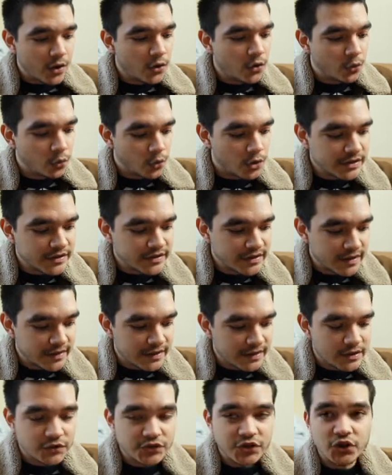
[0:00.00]
it works, and then
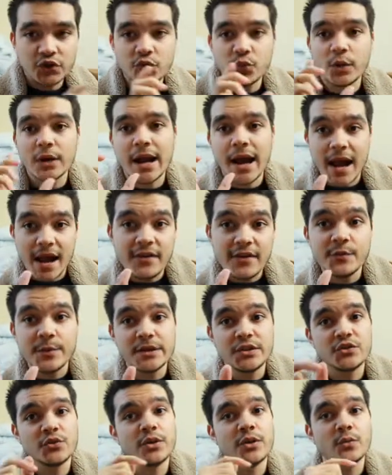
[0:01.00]
I'll tell you what I've been
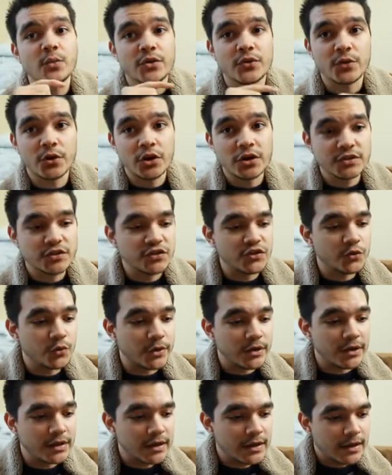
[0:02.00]
doing with regards to
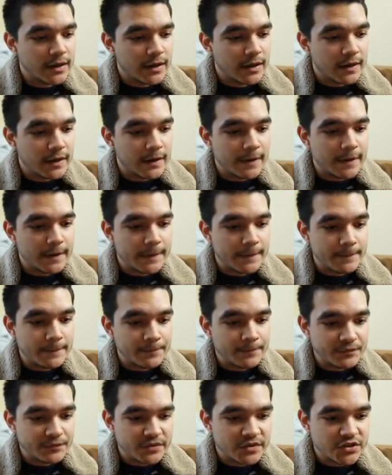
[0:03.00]
it.
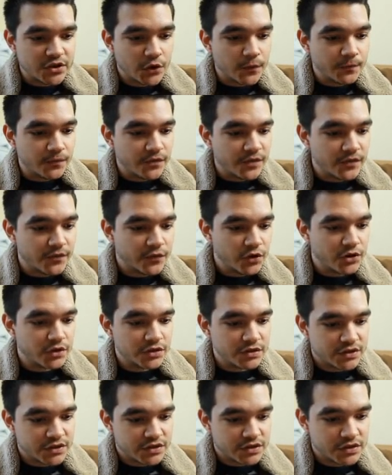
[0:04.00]
So
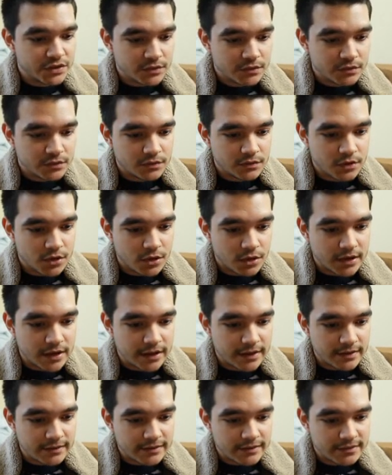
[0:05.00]
first, not
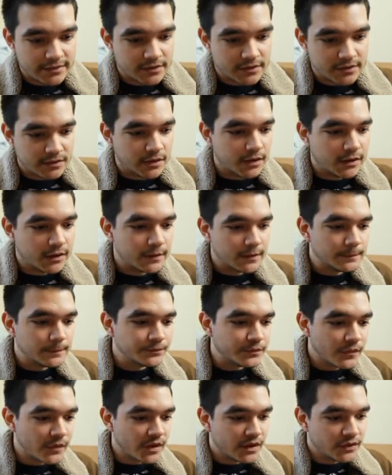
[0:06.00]
ads.
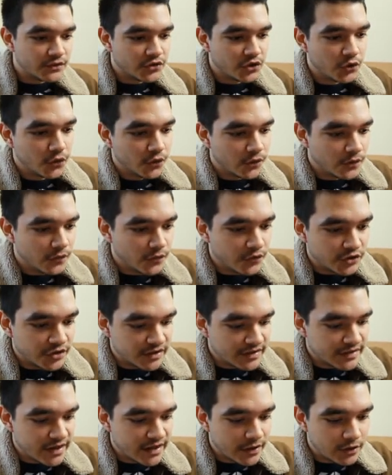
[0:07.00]
So first,
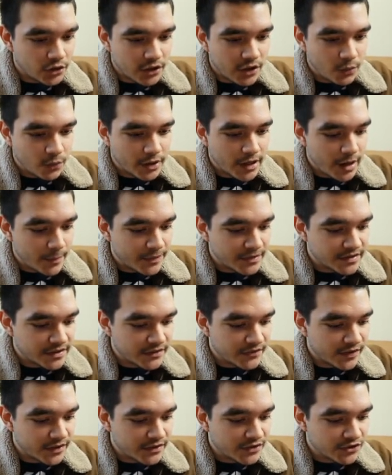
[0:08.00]
let's take a look at what happens
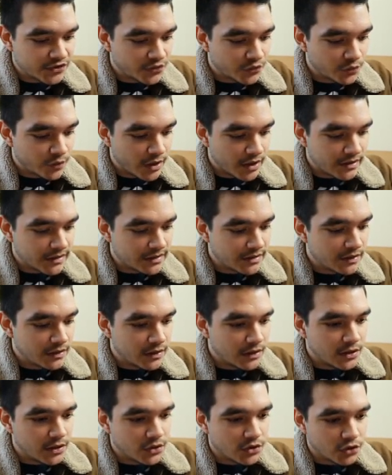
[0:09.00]
if I just write,
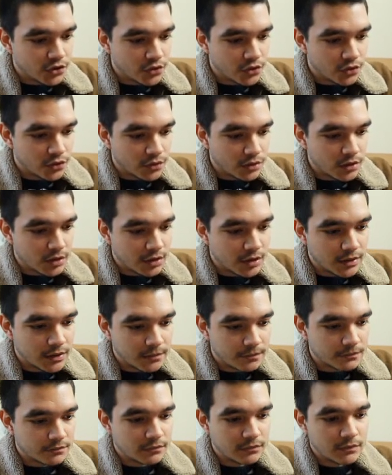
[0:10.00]

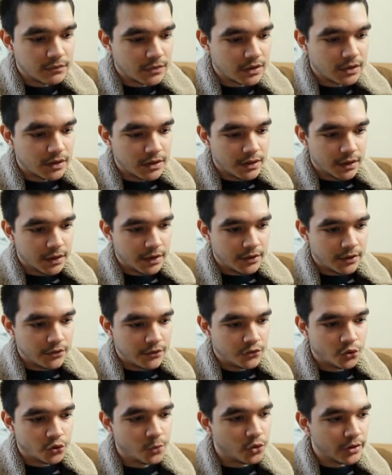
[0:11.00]
a
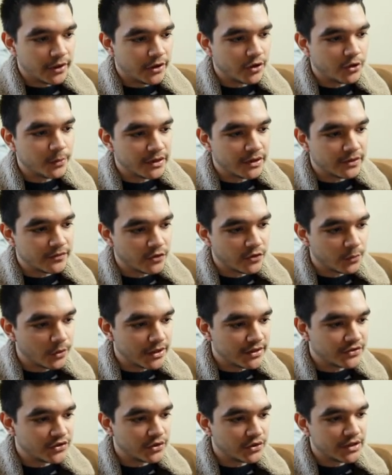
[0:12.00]
normal Arabic verb, right?
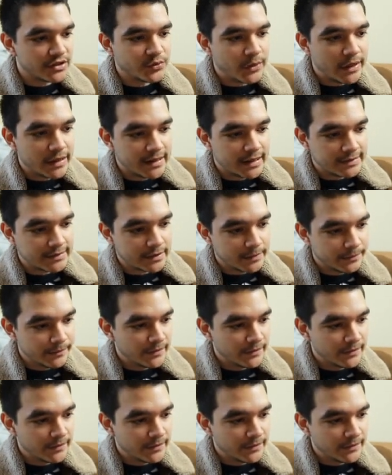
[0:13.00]
So let's write katab.